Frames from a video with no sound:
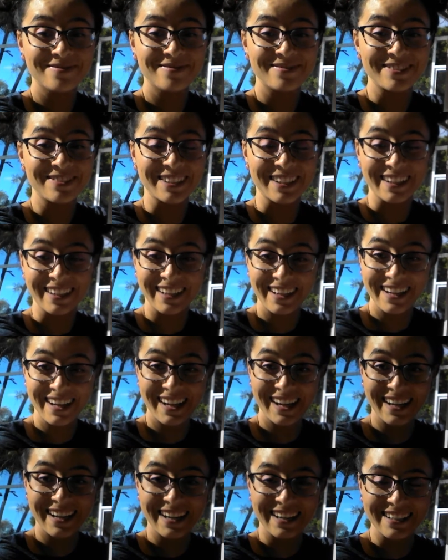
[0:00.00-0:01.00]

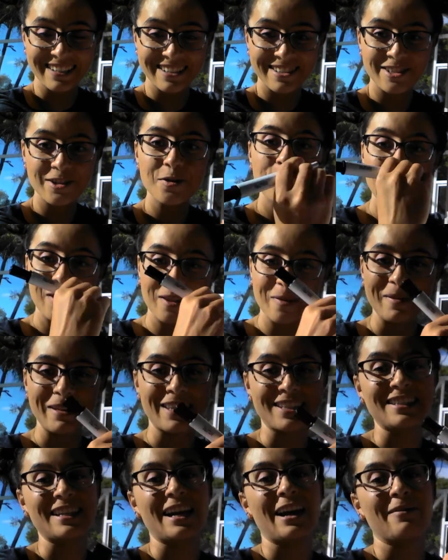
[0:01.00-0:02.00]
Good. Do it with me this
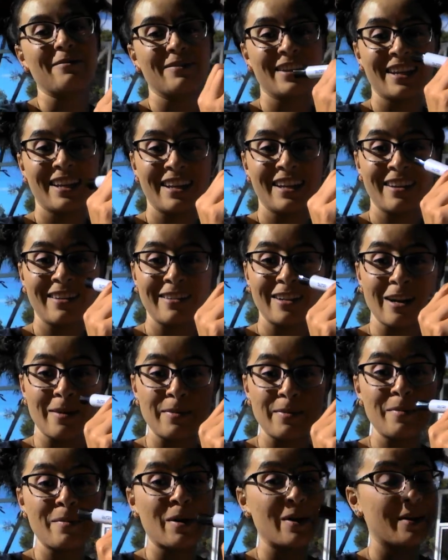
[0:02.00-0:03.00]
time. Grab your
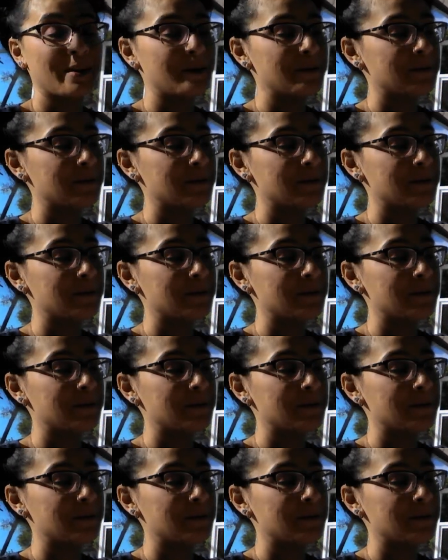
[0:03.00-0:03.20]
marker,